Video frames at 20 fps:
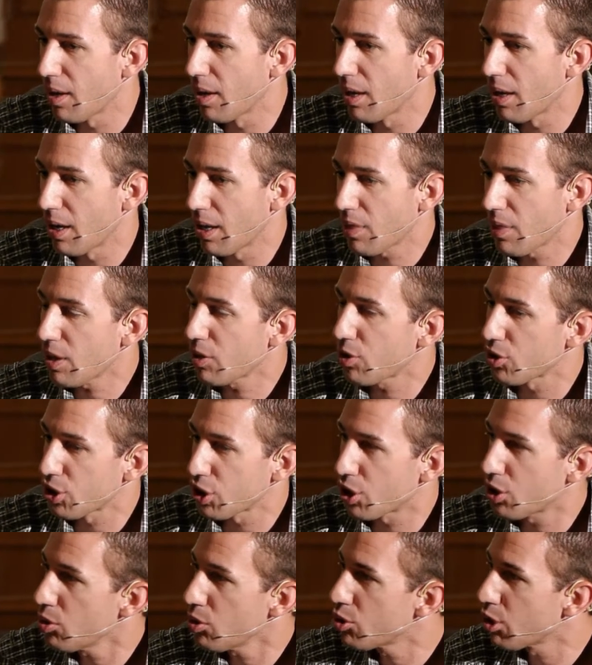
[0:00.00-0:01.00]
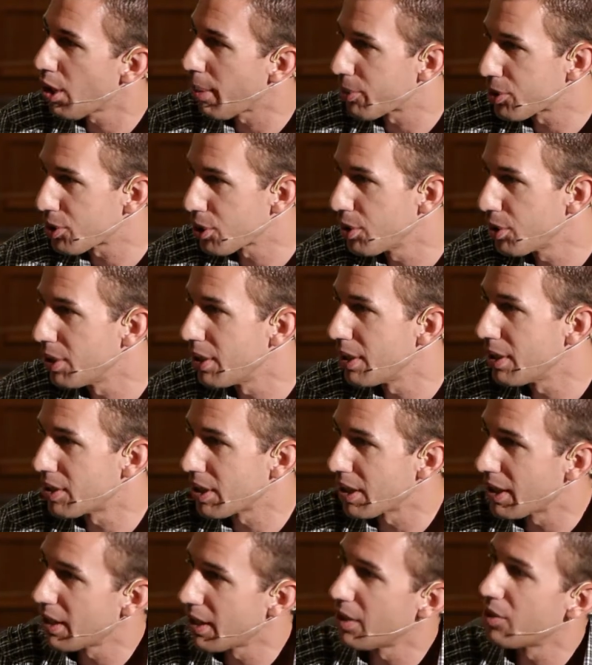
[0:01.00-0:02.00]
I think there's a huge opportunity
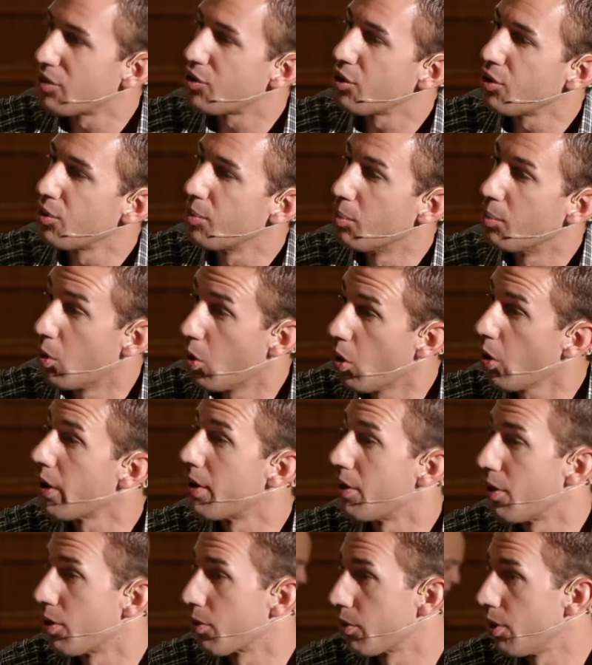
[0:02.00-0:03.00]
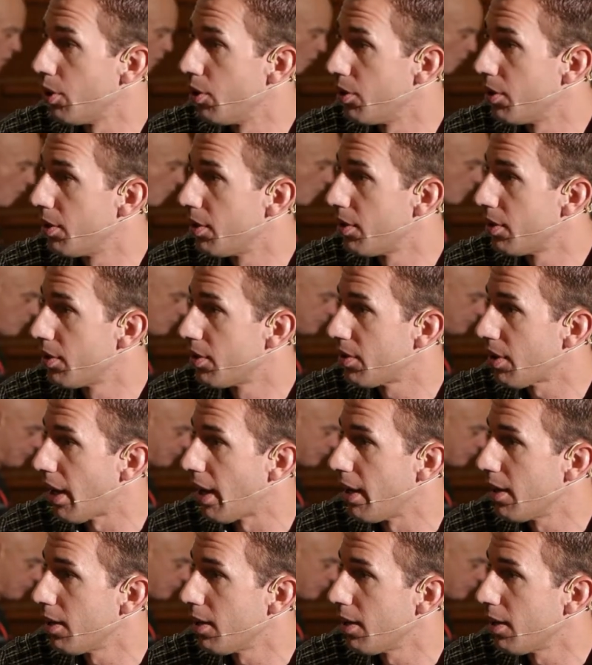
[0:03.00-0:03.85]
to get into the road side. I